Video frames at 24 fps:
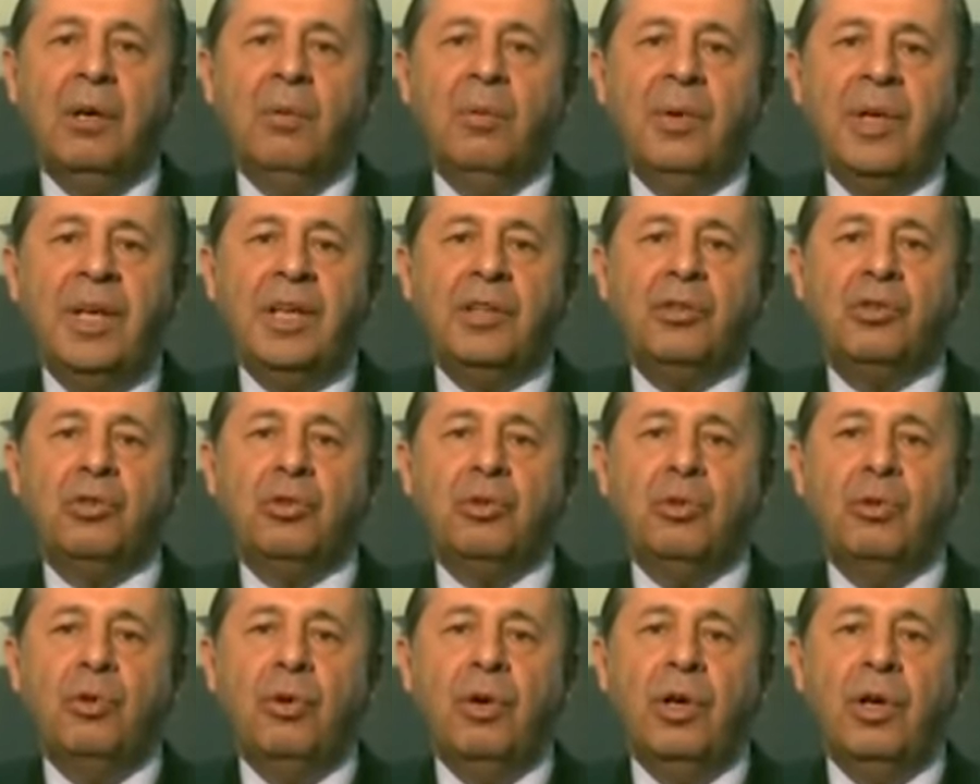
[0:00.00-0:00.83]
We need
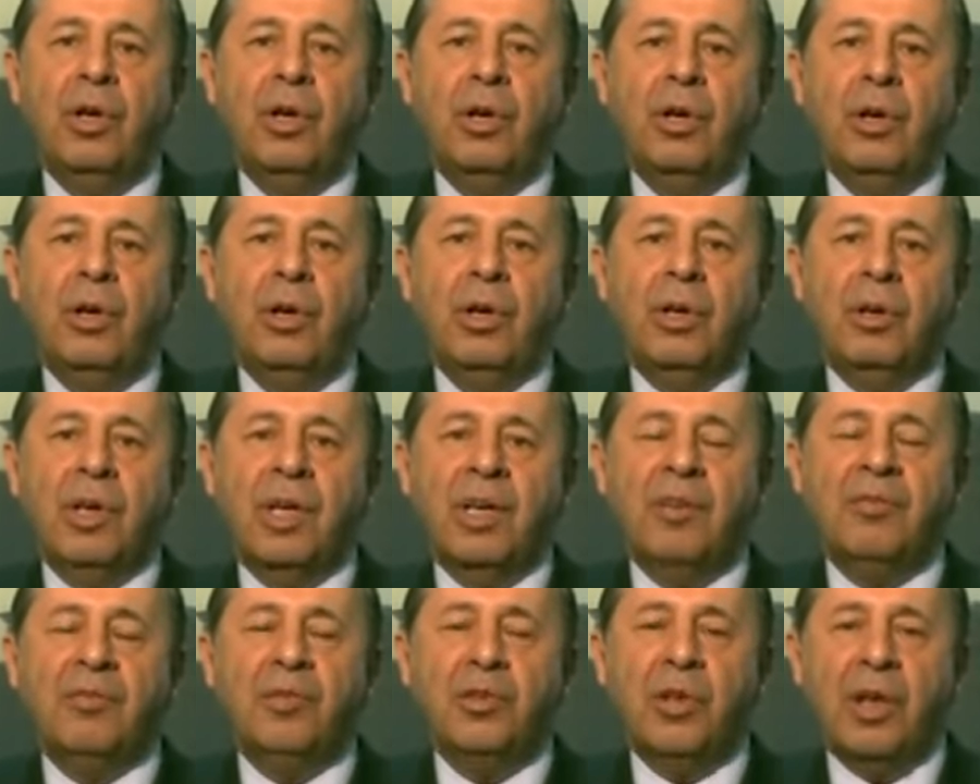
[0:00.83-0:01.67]
to
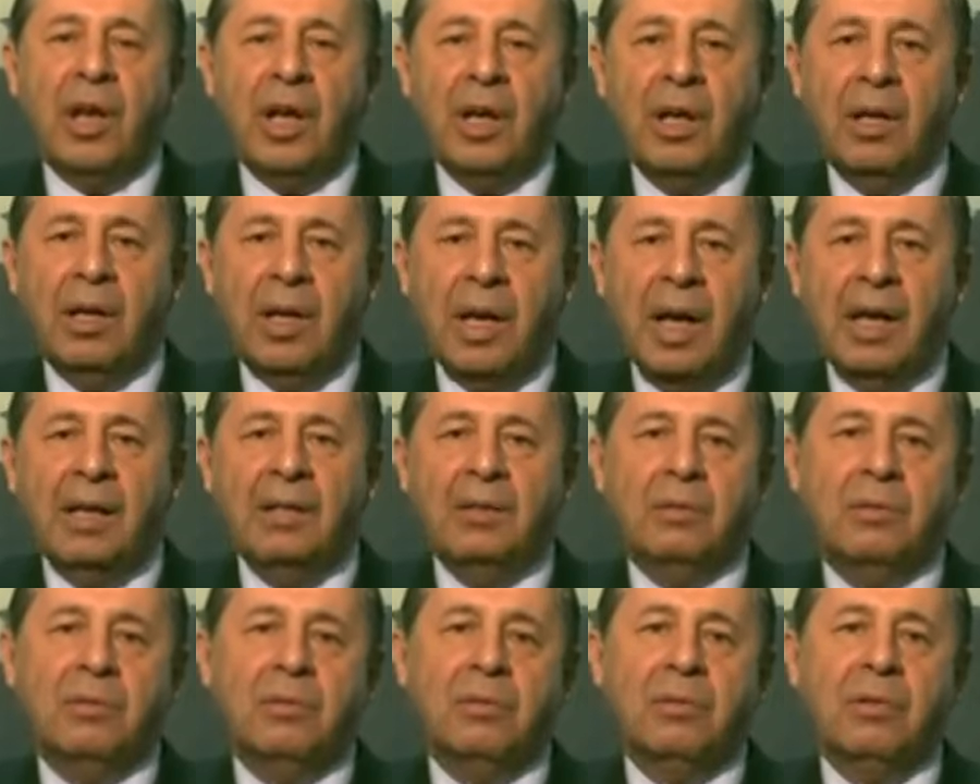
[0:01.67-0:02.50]
give the
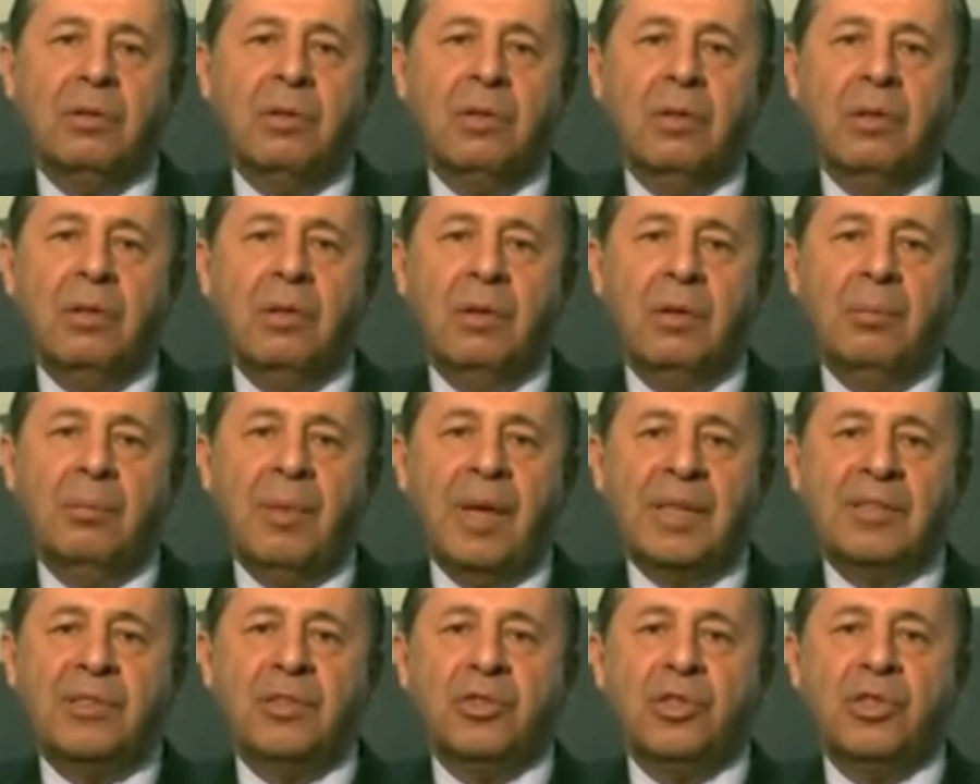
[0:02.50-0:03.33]
right
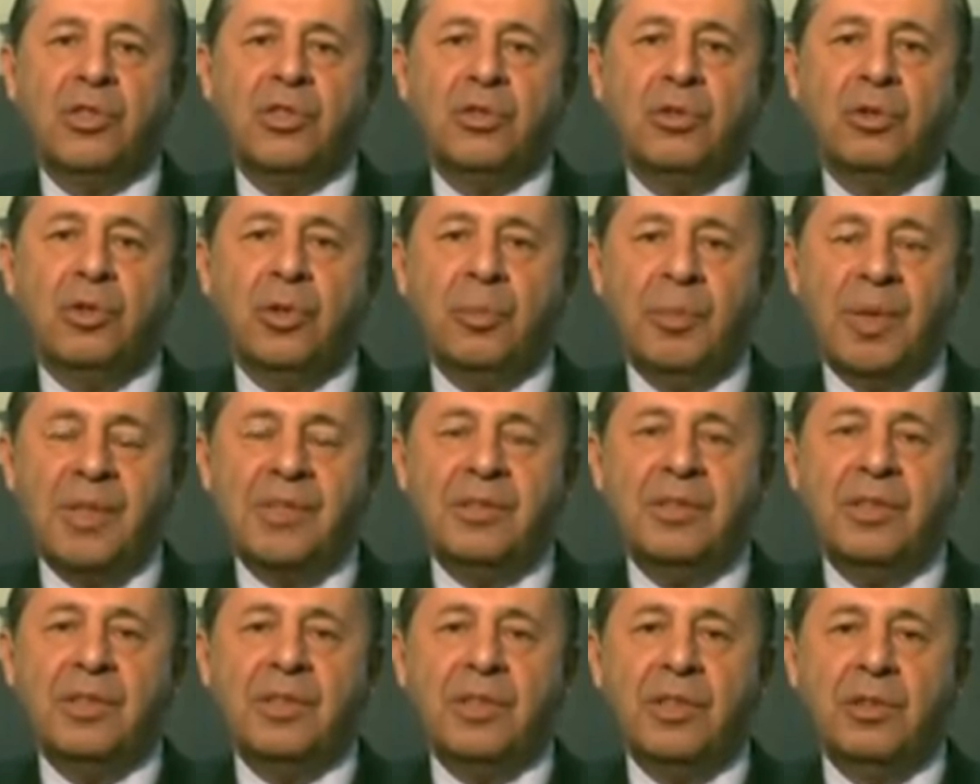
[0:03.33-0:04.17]
messages to the
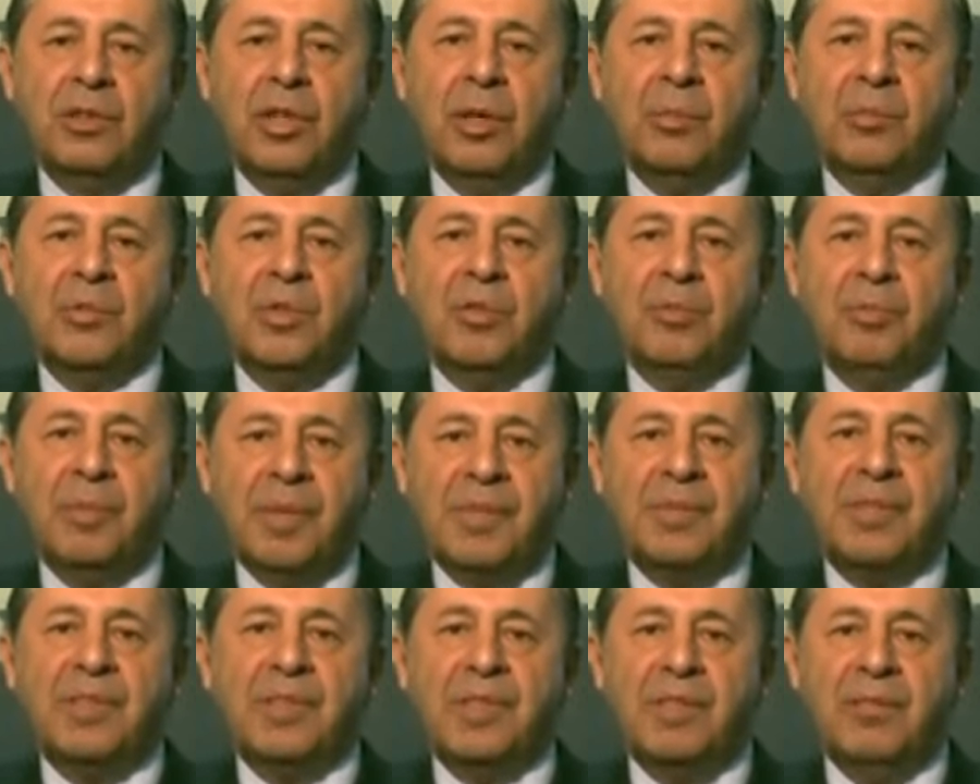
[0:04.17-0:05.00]
business in terms of
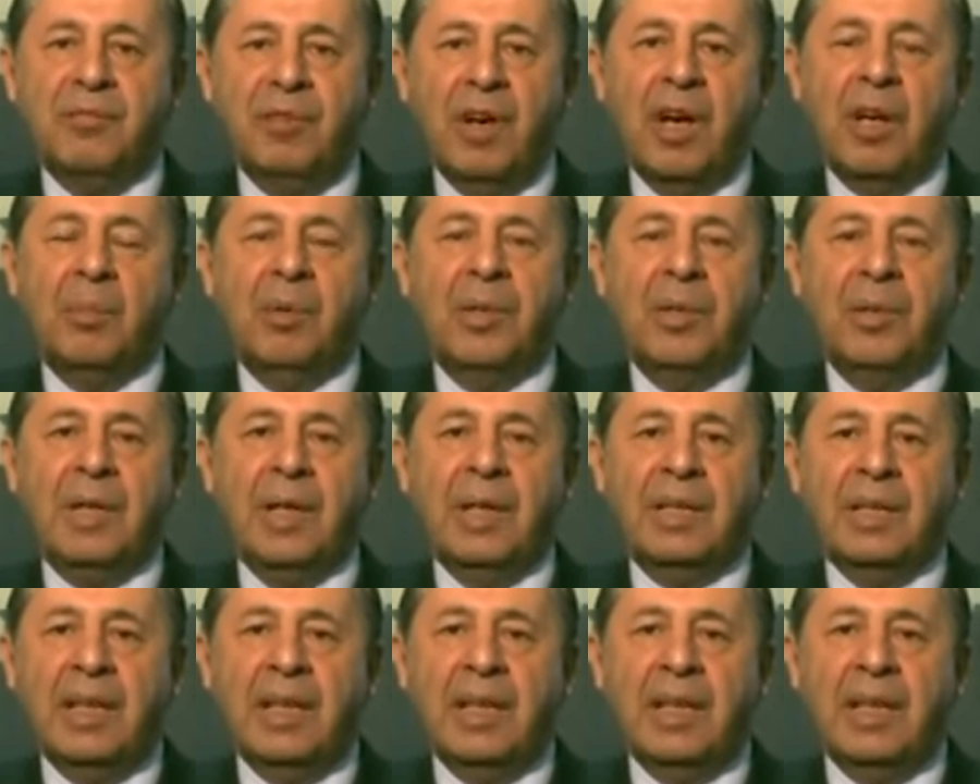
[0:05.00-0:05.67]
business environment,